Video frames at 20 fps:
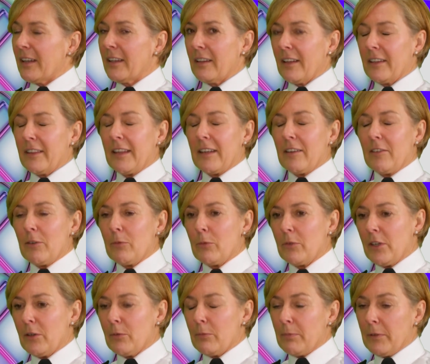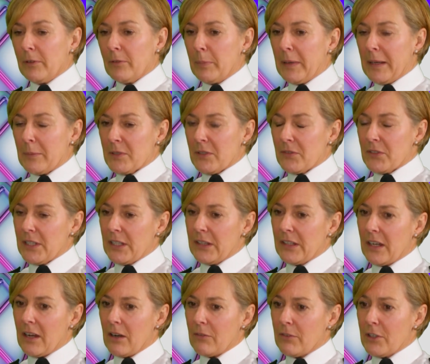I, I think you, you, will perhaps have seen
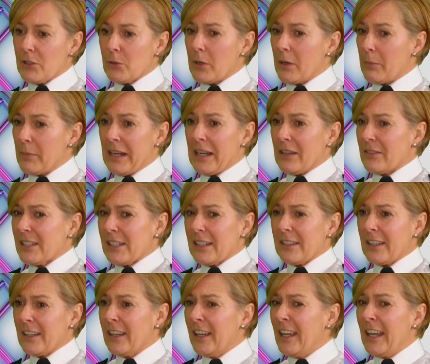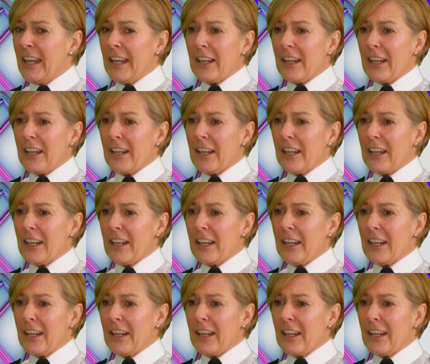the coverage where I went out and said that